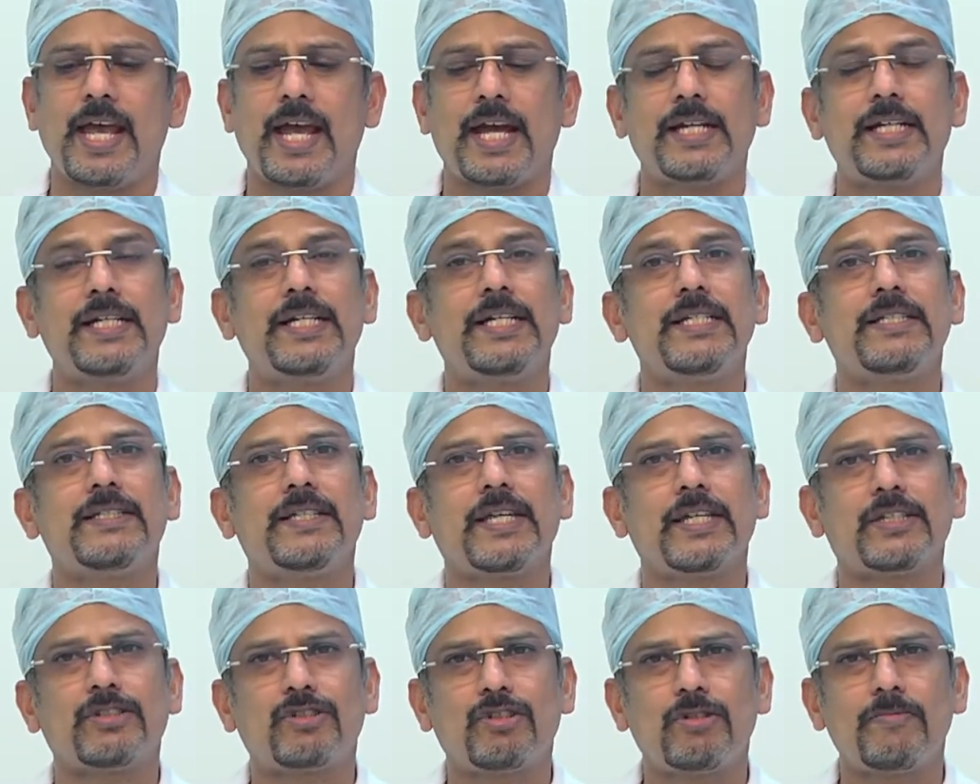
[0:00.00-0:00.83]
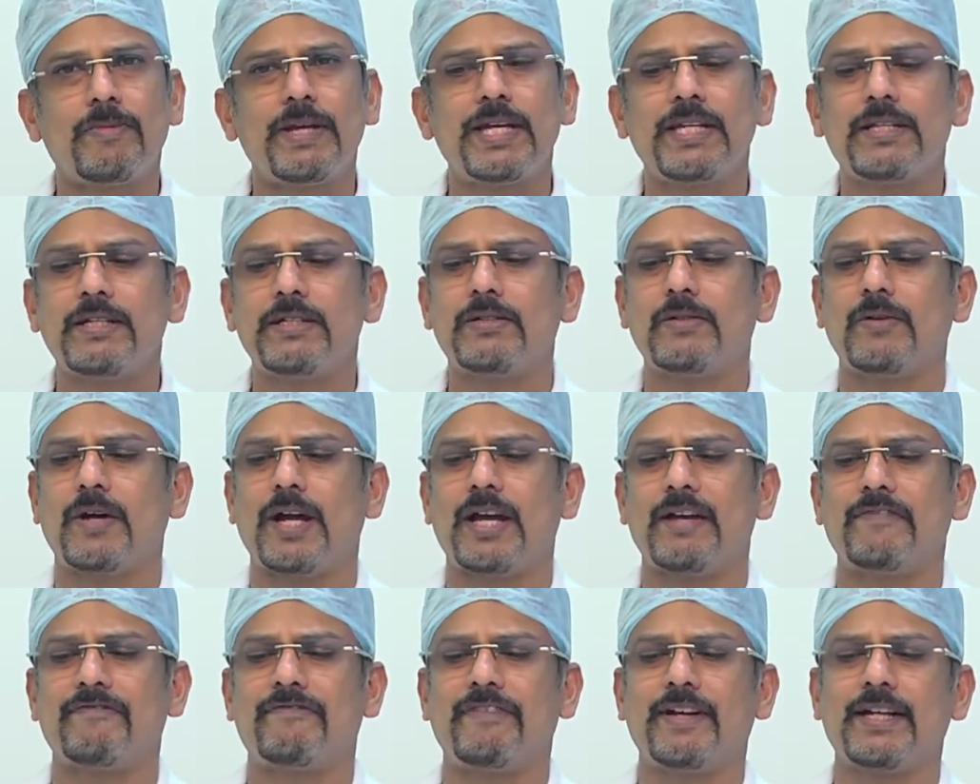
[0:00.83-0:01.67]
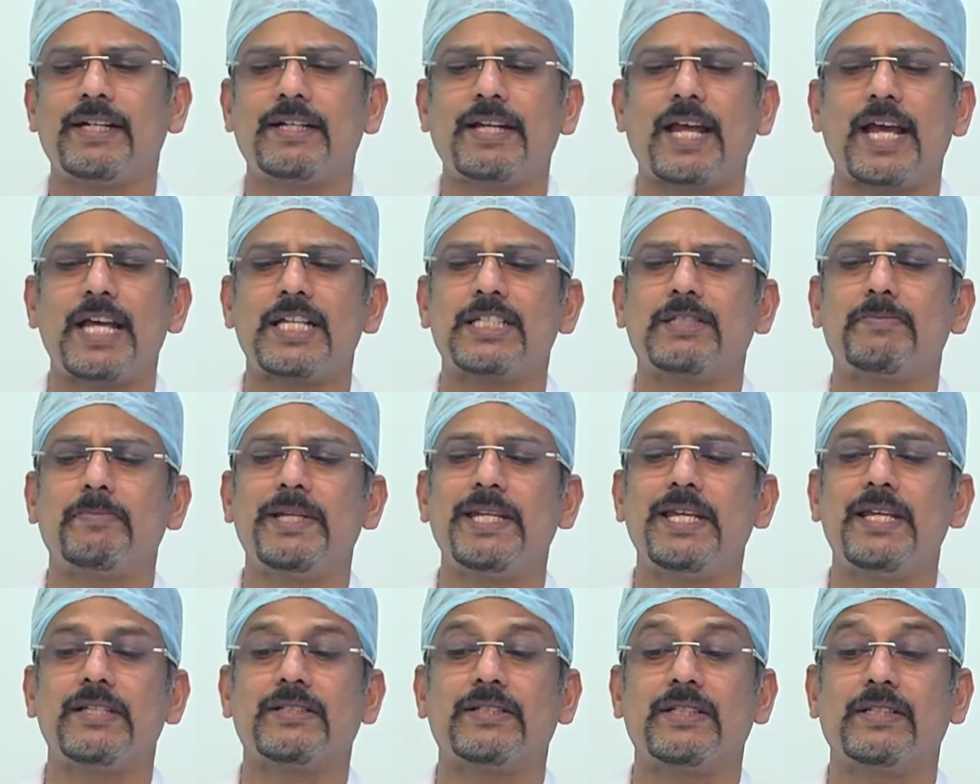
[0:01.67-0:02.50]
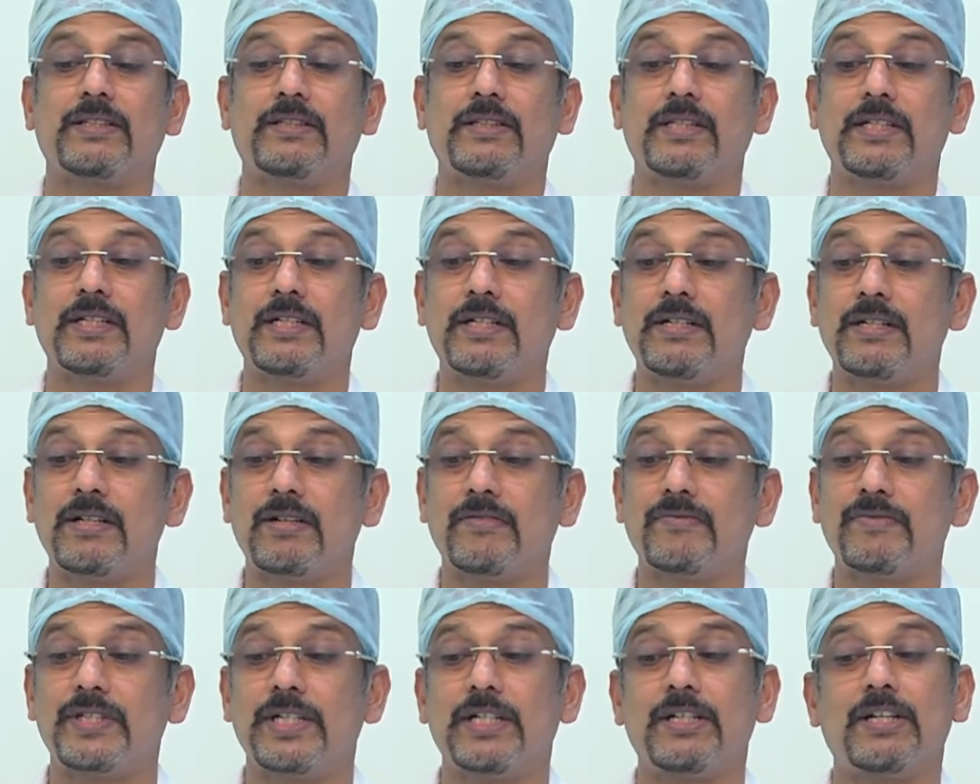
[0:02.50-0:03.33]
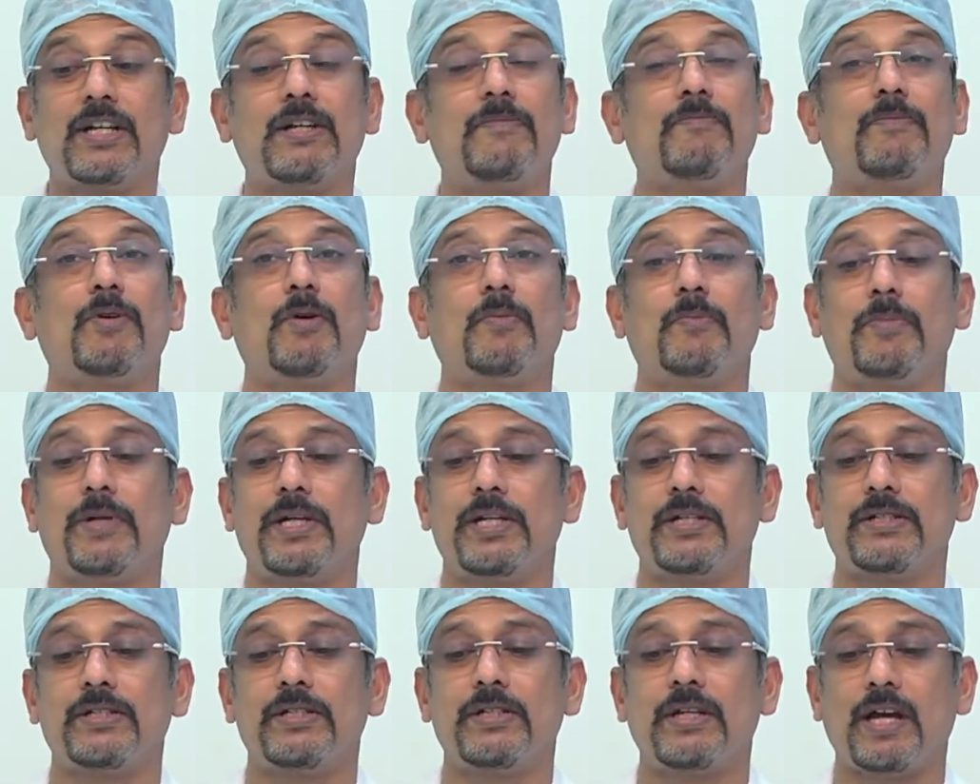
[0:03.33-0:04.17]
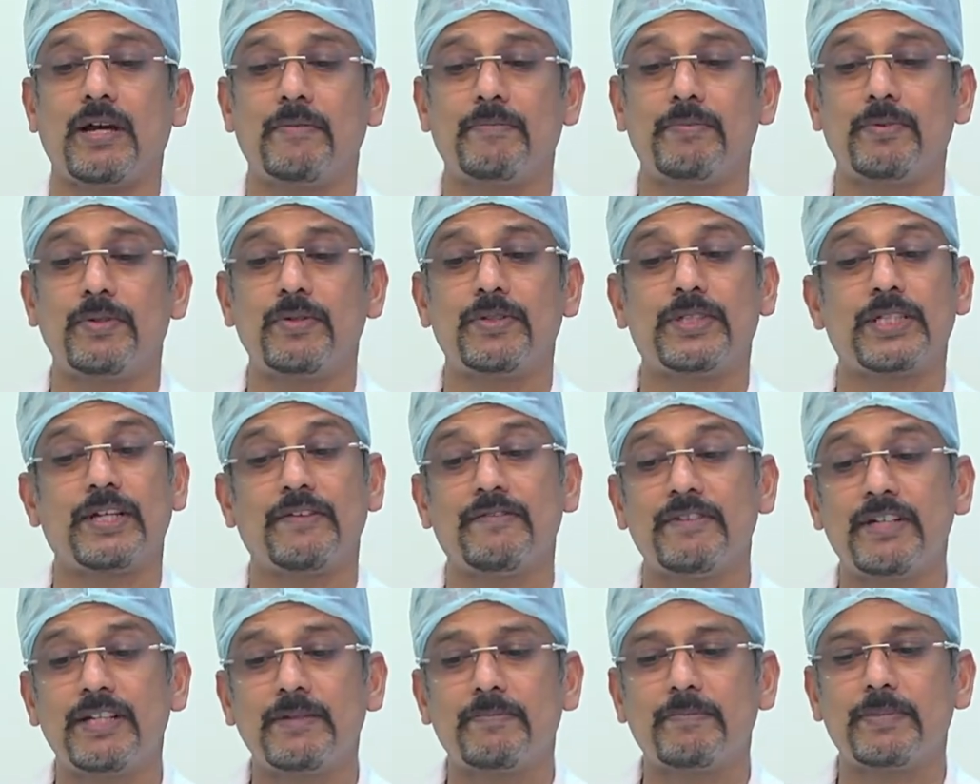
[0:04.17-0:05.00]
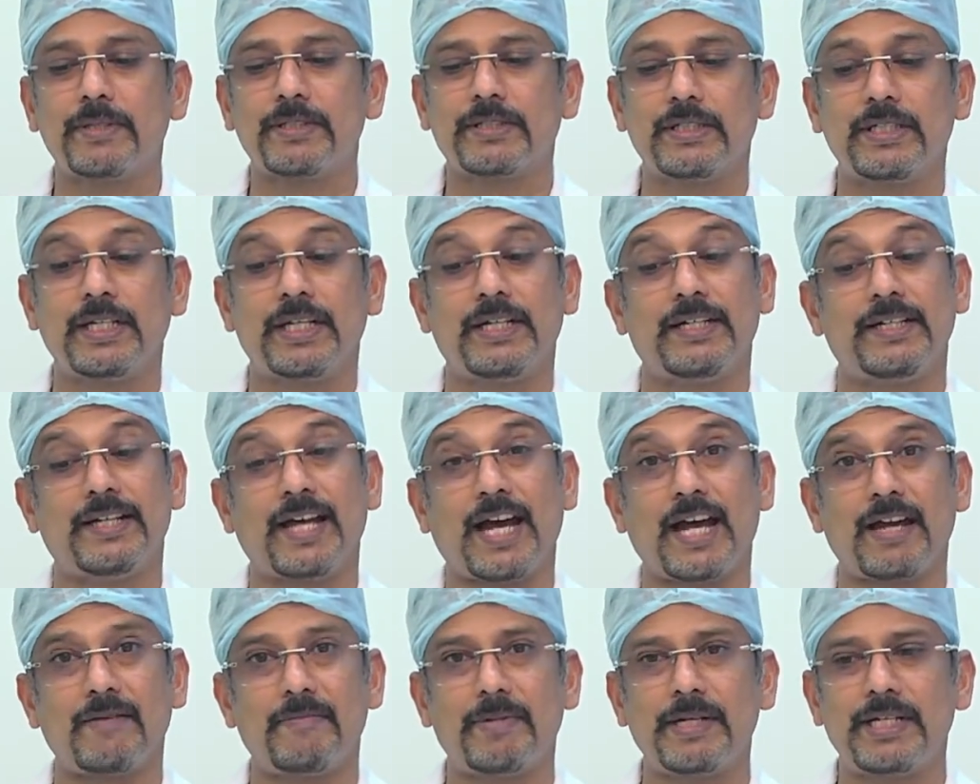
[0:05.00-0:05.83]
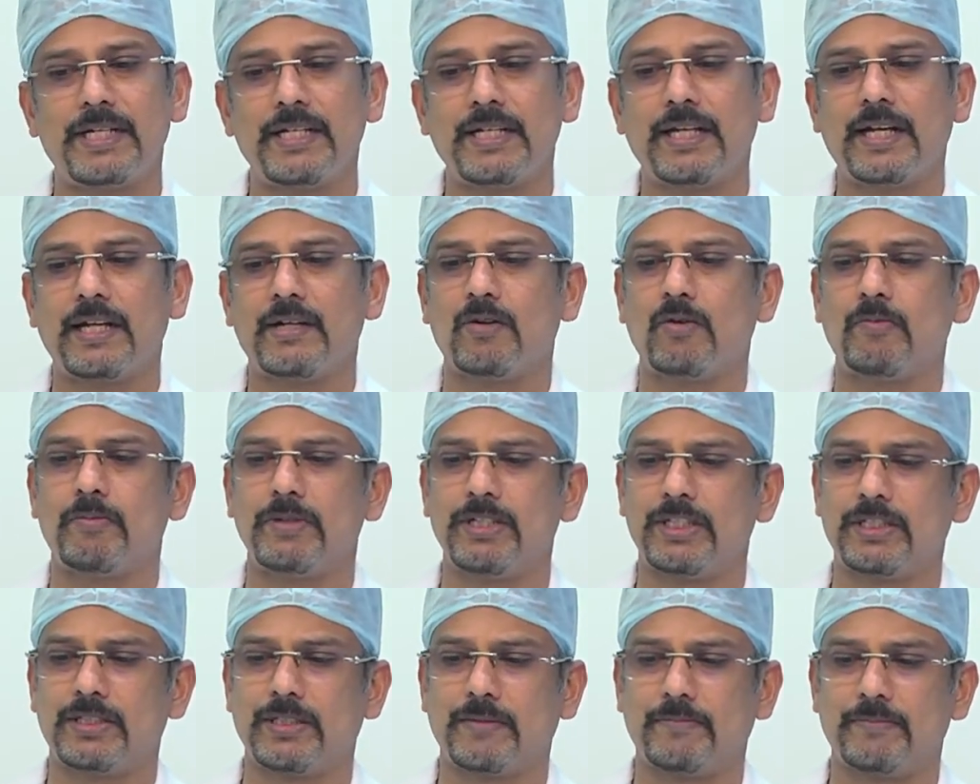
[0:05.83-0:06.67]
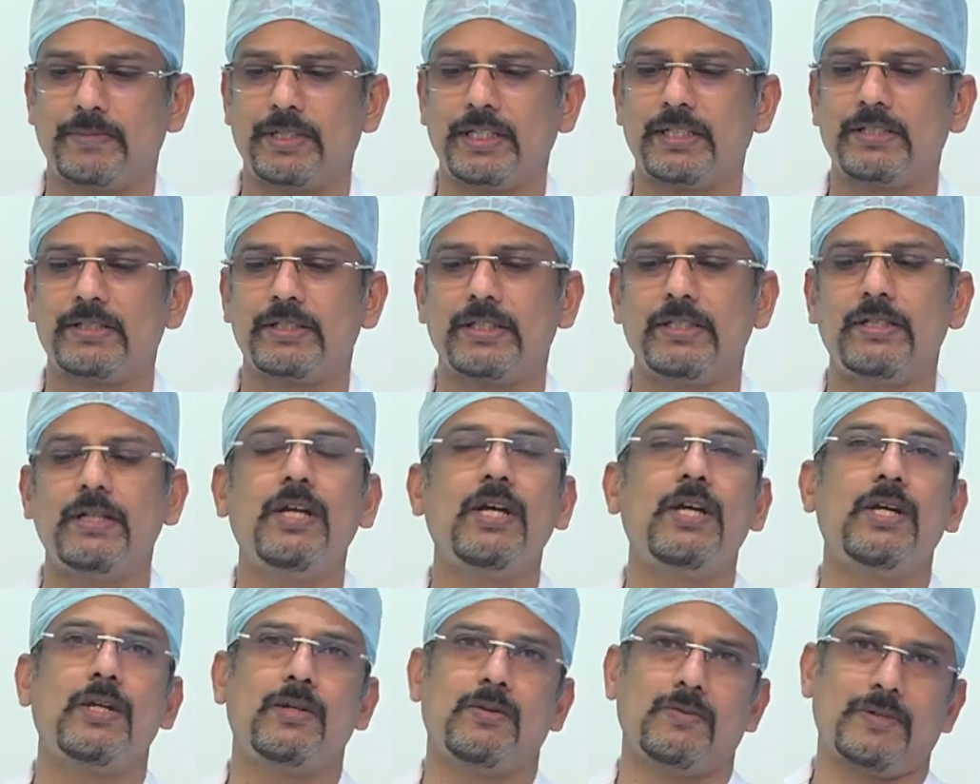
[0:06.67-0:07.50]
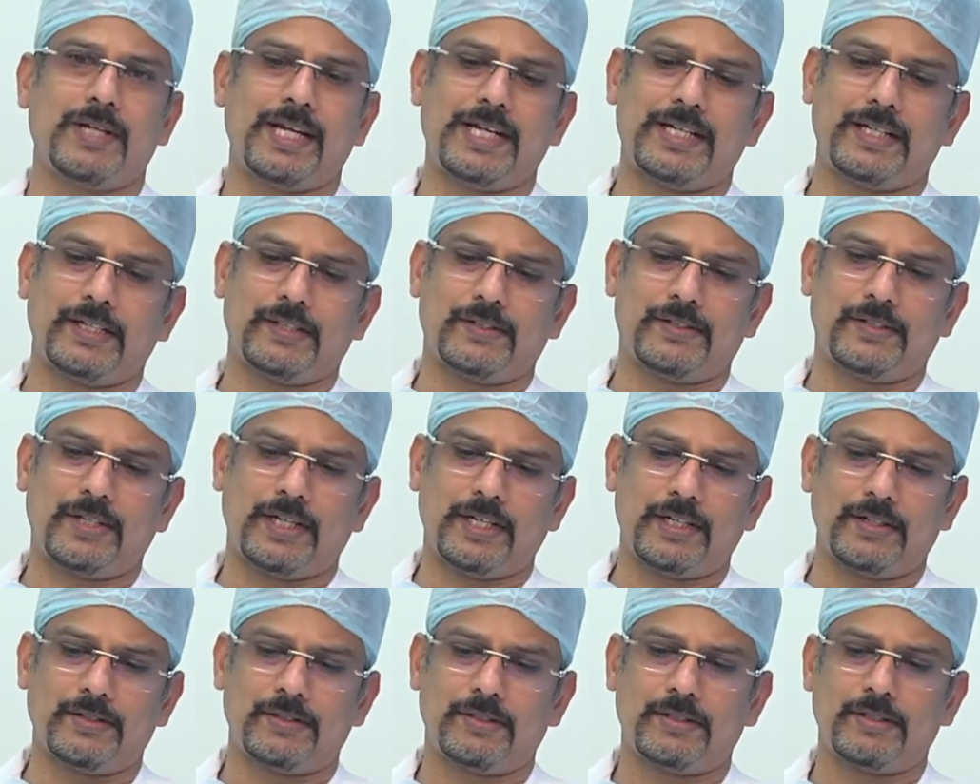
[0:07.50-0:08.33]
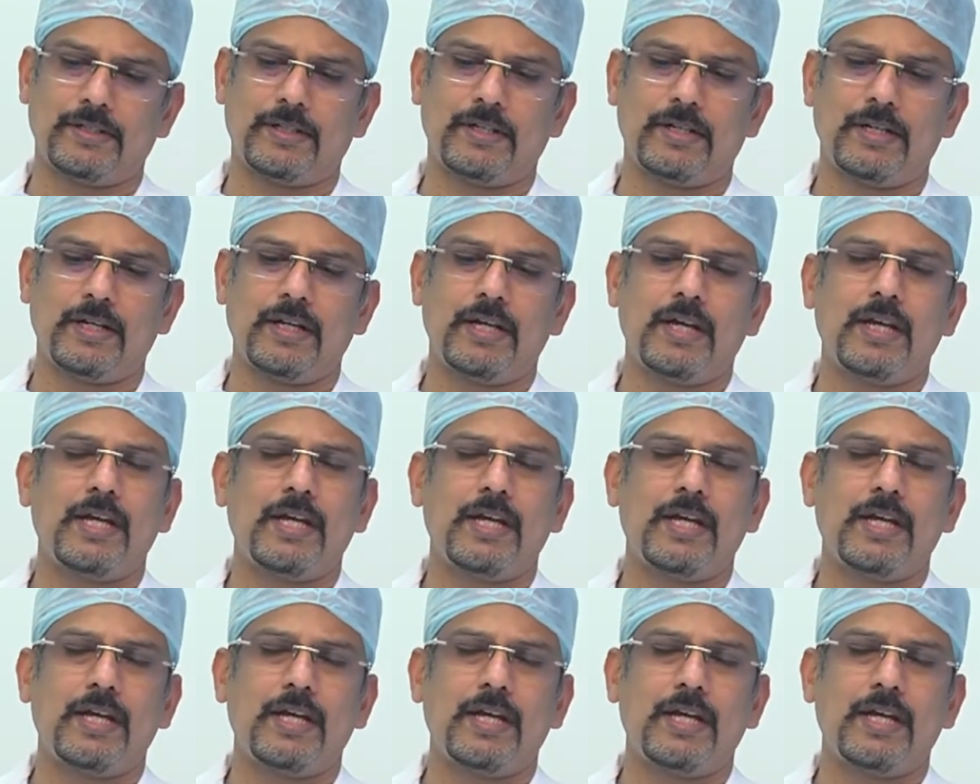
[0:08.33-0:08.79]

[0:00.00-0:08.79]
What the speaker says: And it is estimated to affect as many as a third of general population, up to 70% in diabetic and obese subjects in United States.